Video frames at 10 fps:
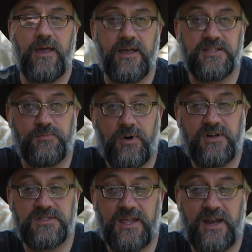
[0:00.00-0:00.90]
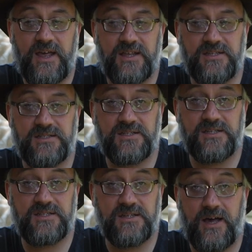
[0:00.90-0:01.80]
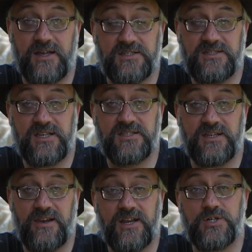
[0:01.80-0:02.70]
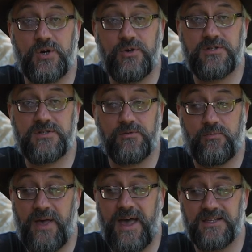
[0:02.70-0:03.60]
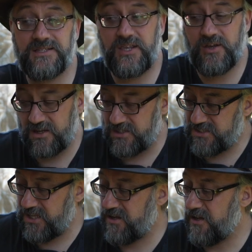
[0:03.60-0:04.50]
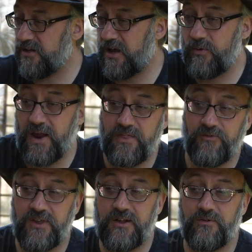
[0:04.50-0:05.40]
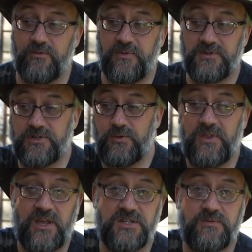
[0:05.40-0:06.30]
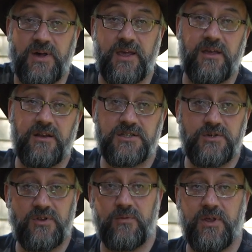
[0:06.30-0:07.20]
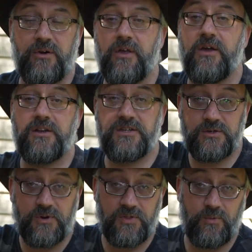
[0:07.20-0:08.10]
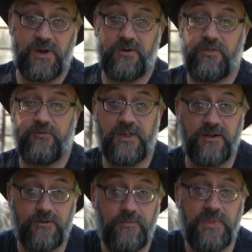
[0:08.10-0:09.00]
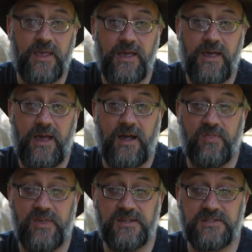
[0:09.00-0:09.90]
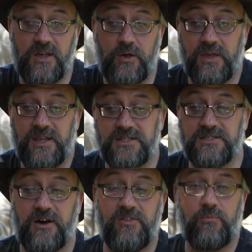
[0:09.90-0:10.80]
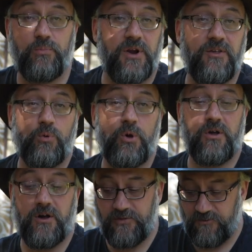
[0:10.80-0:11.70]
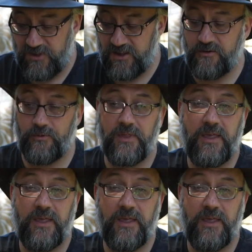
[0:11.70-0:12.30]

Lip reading: It's a box that has 6 electrodes or pads that you can stick around the vehicle, 2 in the engine bay, 2 in the middle, 2 at the rear of the vehicle, and these go inside the bodywork of the vehicle.